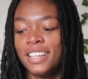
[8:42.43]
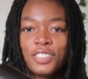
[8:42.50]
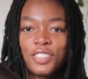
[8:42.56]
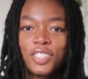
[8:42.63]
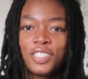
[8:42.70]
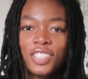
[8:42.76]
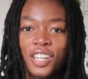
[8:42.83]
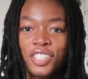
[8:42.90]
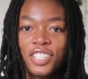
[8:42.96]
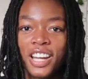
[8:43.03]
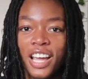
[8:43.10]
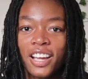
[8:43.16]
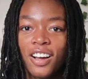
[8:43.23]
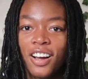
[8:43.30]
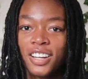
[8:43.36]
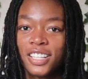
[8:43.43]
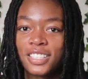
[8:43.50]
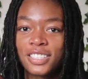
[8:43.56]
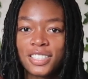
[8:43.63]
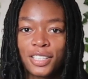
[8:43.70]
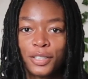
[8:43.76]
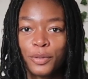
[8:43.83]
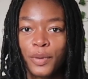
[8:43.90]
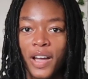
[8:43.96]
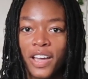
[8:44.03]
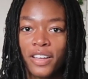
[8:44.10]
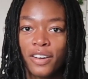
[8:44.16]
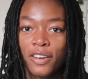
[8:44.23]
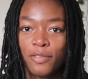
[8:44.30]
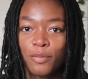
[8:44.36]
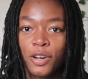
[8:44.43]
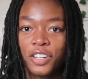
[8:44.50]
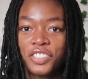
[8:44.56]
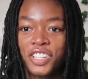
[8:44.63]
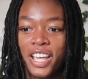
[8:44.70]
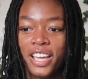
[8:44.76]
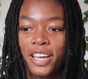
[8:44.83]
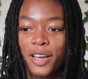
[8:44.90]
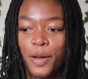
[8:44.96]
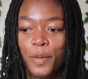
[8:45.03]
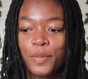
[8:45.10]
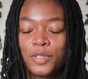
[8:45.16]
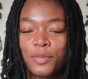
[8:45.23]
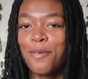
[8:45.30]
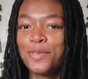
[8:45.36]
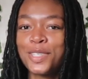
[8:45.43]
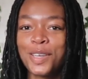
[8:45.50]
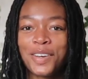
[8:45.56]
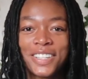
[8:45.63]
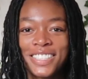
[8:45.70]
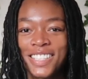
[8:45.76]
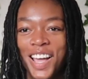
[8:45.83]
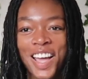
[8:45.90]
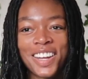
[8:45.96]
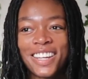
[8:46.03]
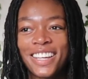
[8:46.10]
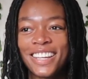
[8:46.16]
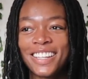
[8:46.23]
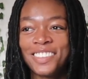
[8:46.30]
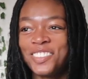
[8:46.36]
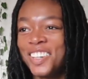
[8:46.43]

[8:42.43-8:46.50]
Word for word: it's just such an iconic silhouette of Marc Jacobs. I'm so excited.